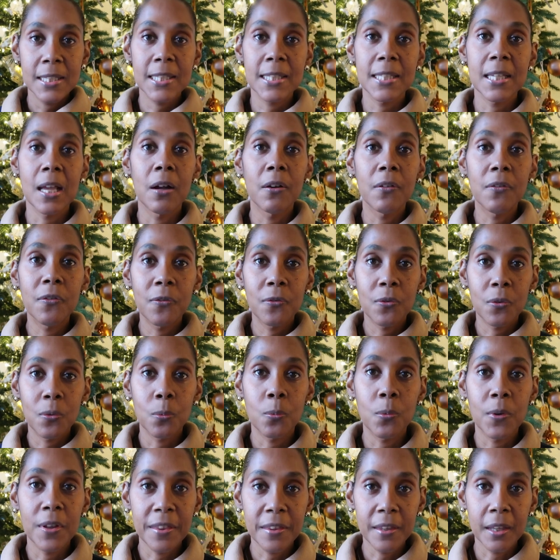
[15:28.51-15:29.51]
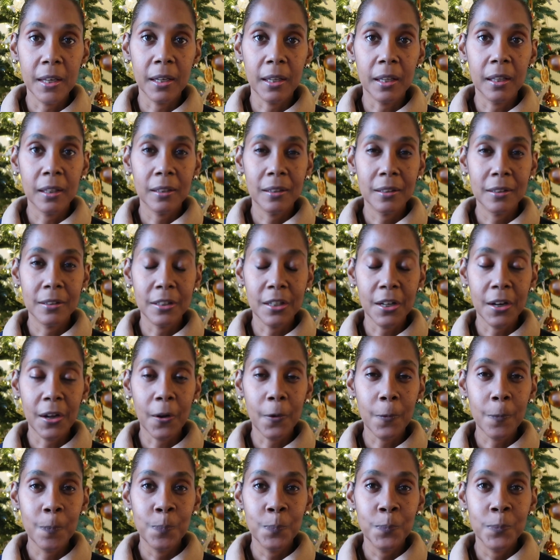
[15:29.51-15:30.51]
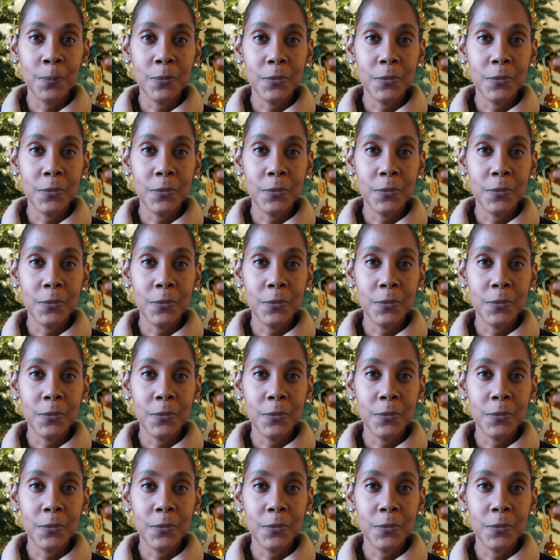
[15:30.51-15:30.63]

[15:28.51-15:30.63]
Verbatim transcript: self within it, you know?